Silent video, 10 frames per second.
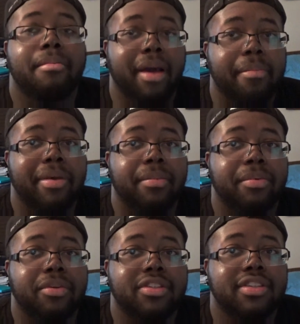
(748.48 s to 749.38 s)
my
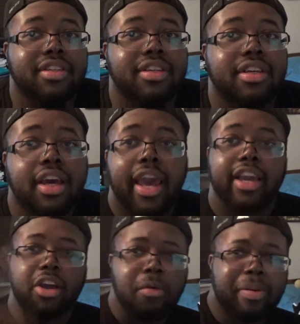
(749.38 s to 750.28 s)
peoples,
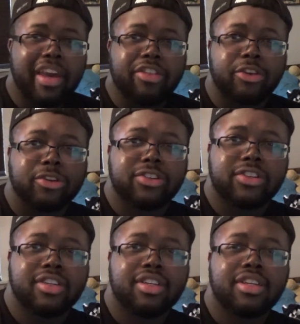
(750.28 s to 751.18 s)
and go Panthers,
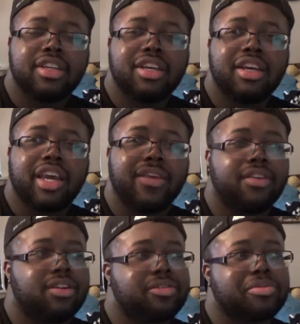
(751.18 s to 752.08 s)
even
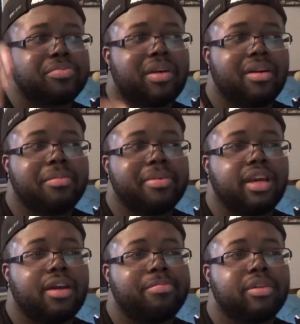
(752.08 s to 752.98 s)
though this will probably
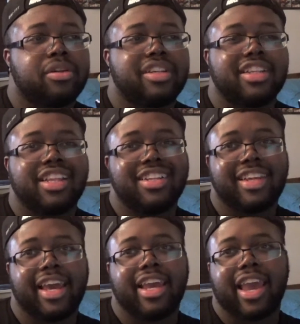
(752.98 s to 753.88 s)
be uploaded the
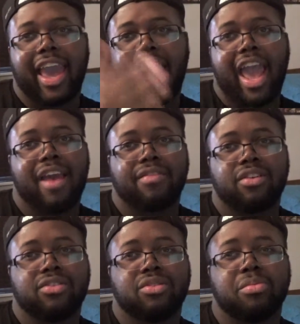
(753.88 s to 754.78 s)
day
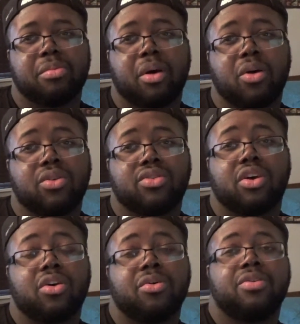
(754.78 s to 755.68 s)
after Super Bowl,
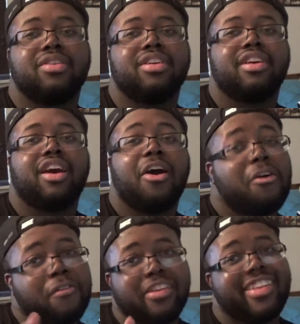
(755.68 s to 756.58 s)
so
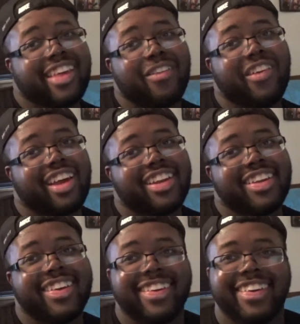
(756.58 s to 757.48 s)
hopefully they
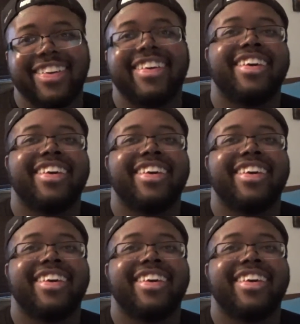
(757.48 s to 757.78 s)
win.